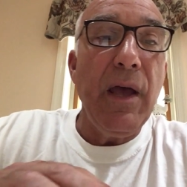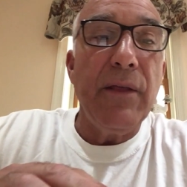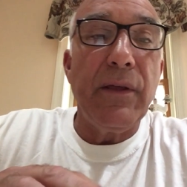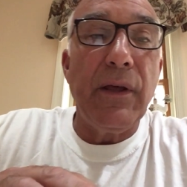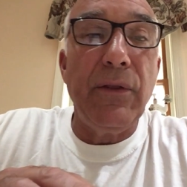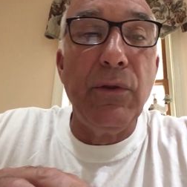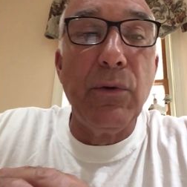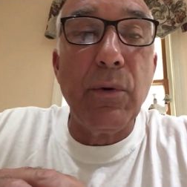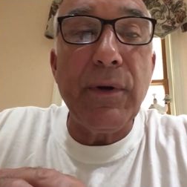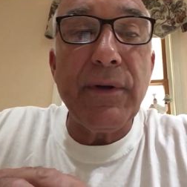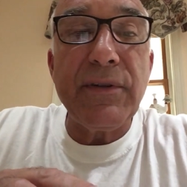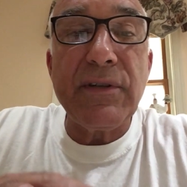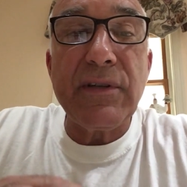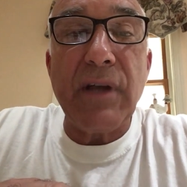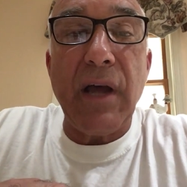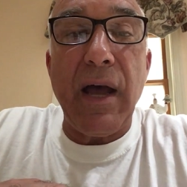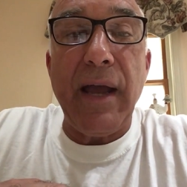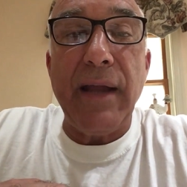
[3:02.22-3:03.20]
The north
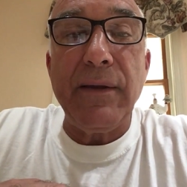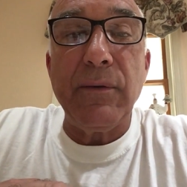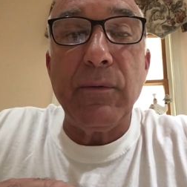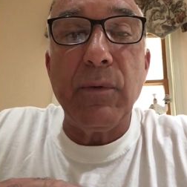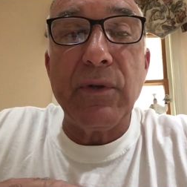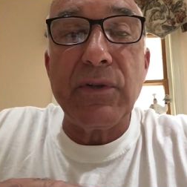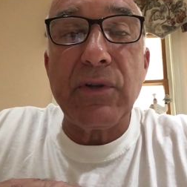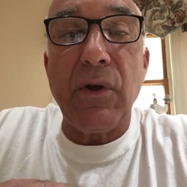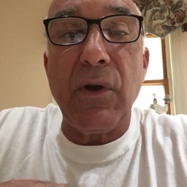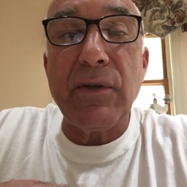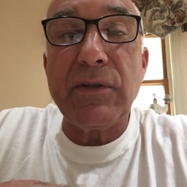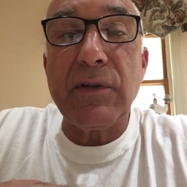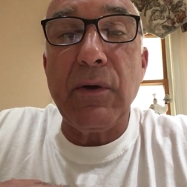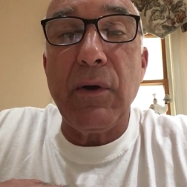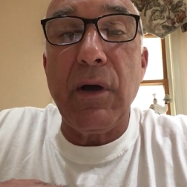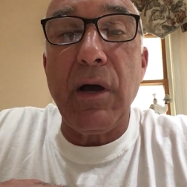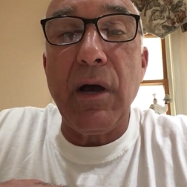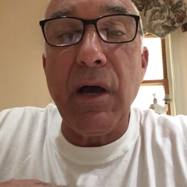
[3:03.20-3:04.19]
side was
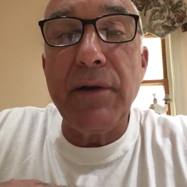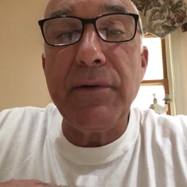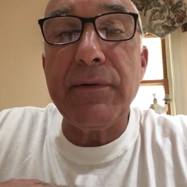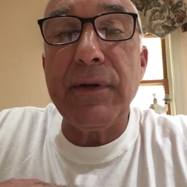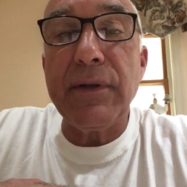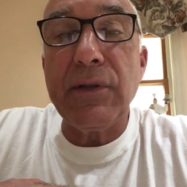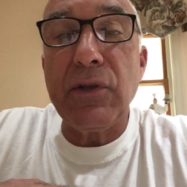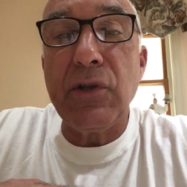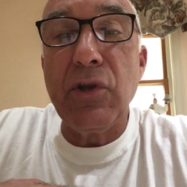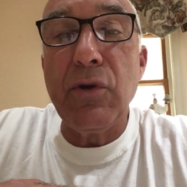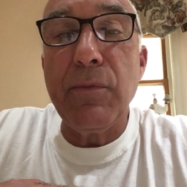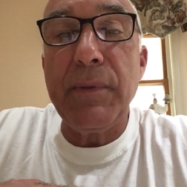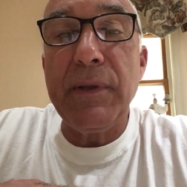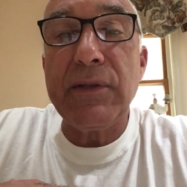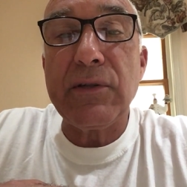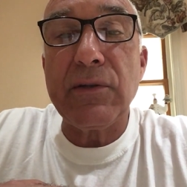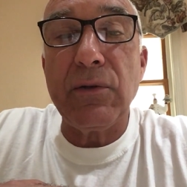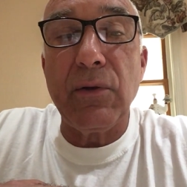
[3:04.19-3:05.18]
also a 100
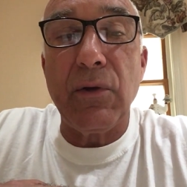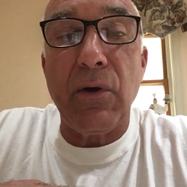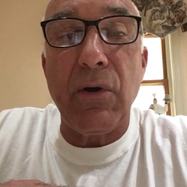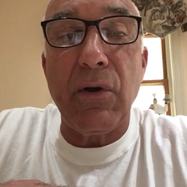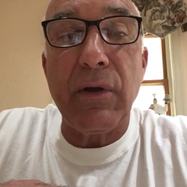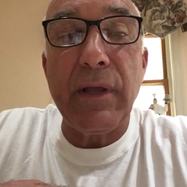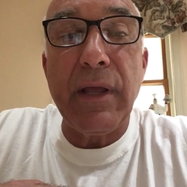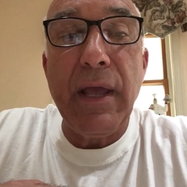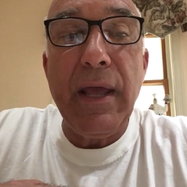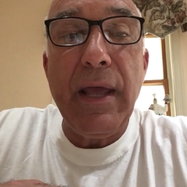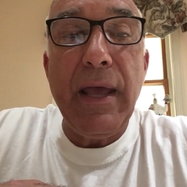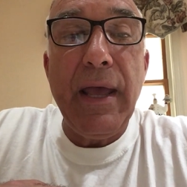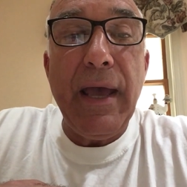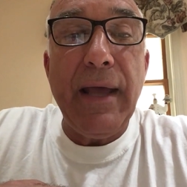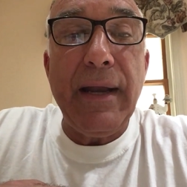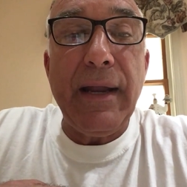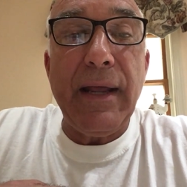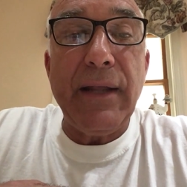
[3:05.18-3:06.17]
cubits long
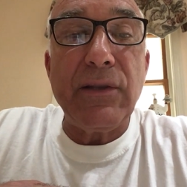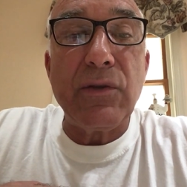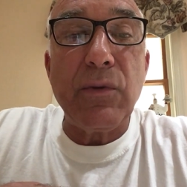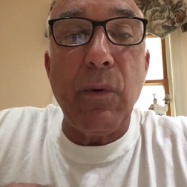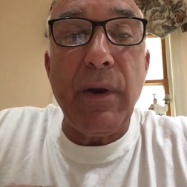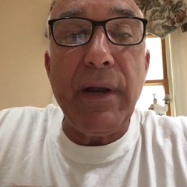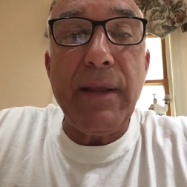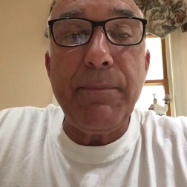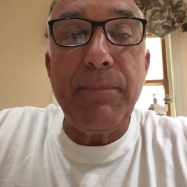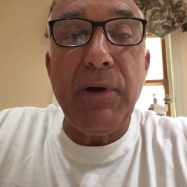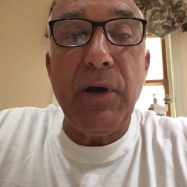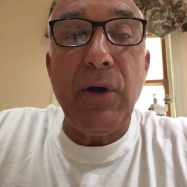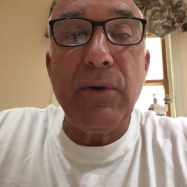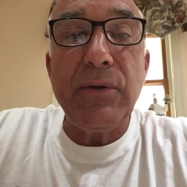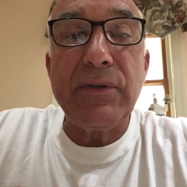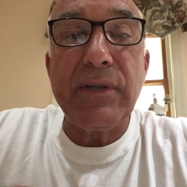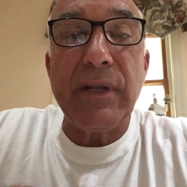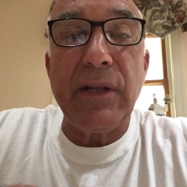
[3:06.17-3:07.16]
and had 20
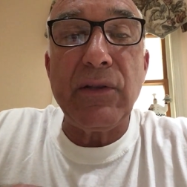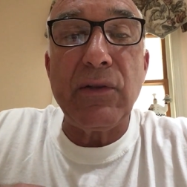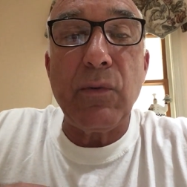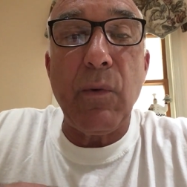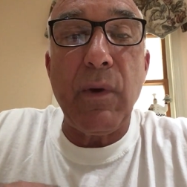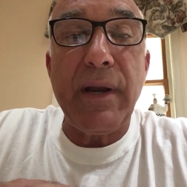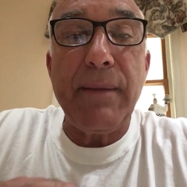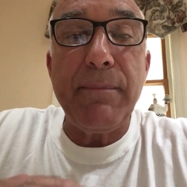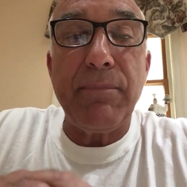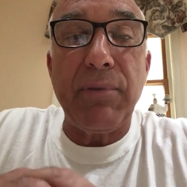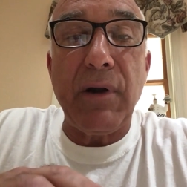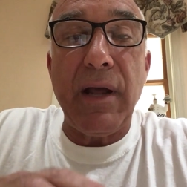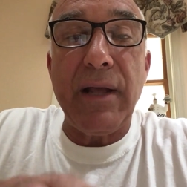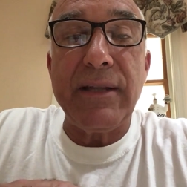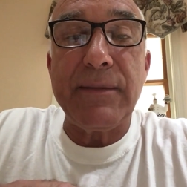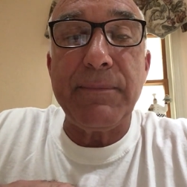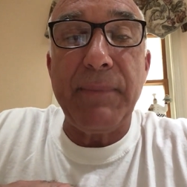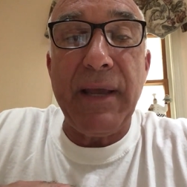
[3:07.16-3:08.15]
posts and 20
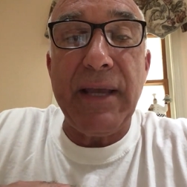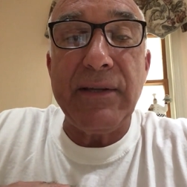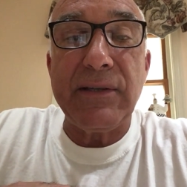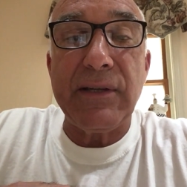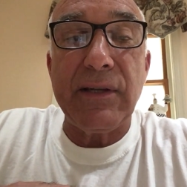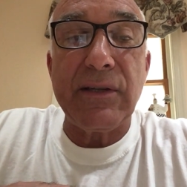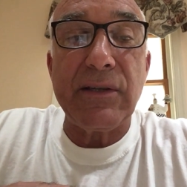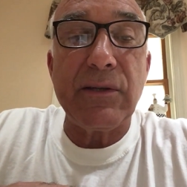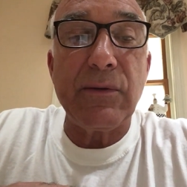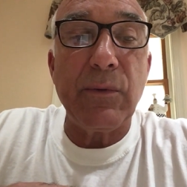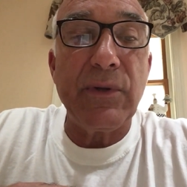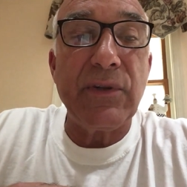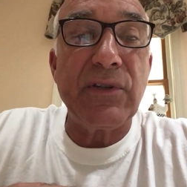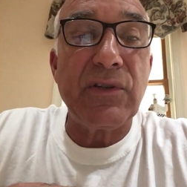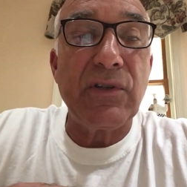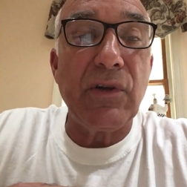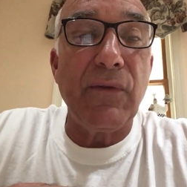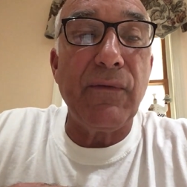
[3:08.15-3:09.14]
bronze bases, with
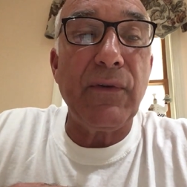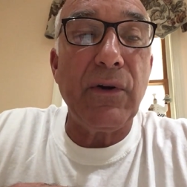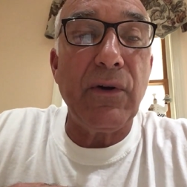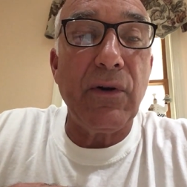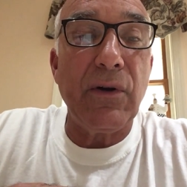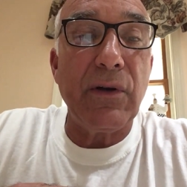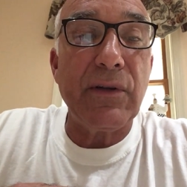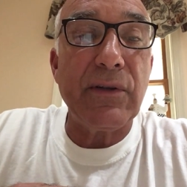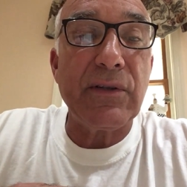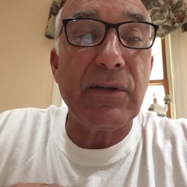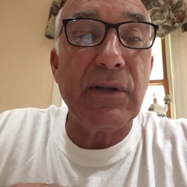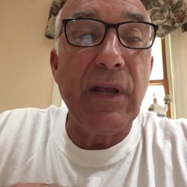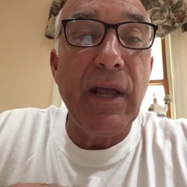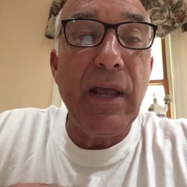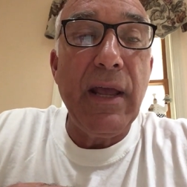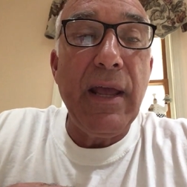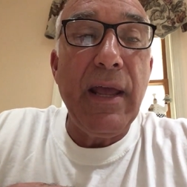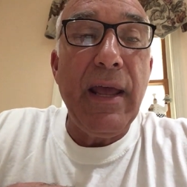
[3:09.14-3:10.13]
silver hooks
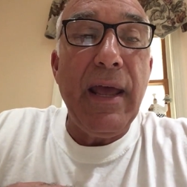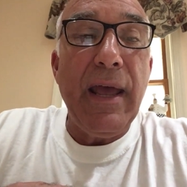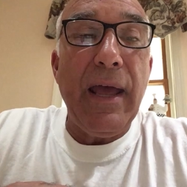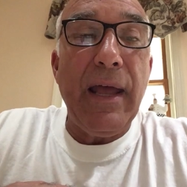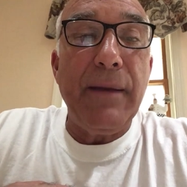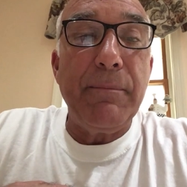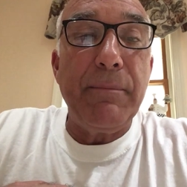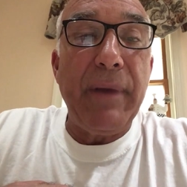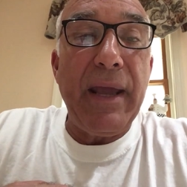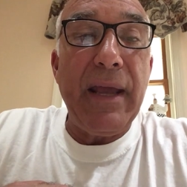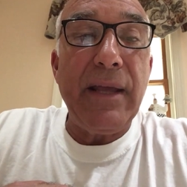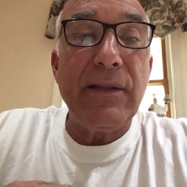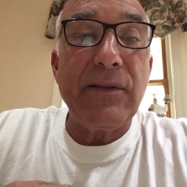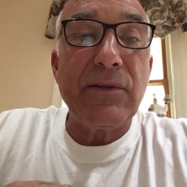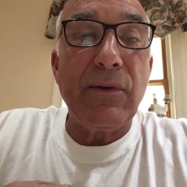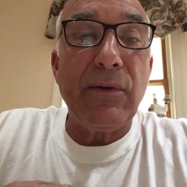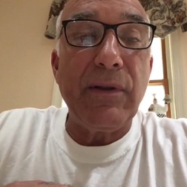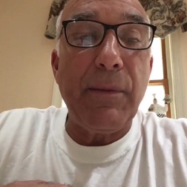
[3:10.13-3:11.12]
and
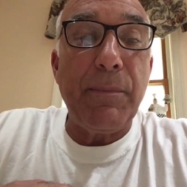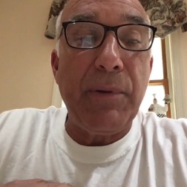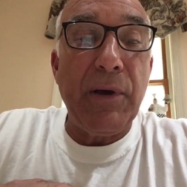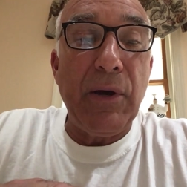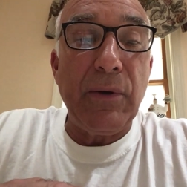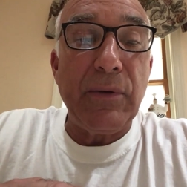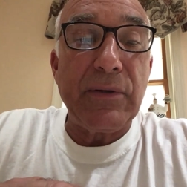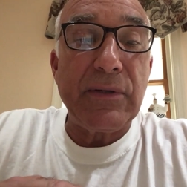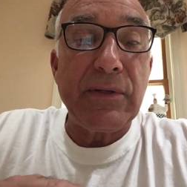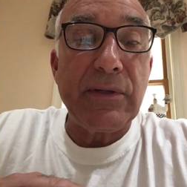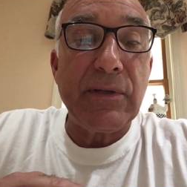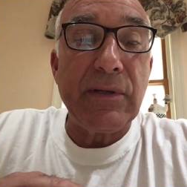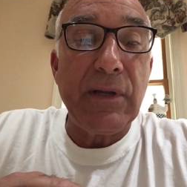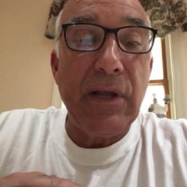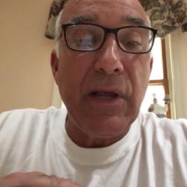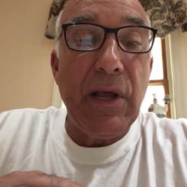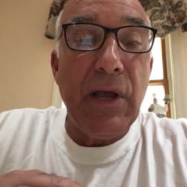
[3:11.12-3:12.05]
bands on the posts.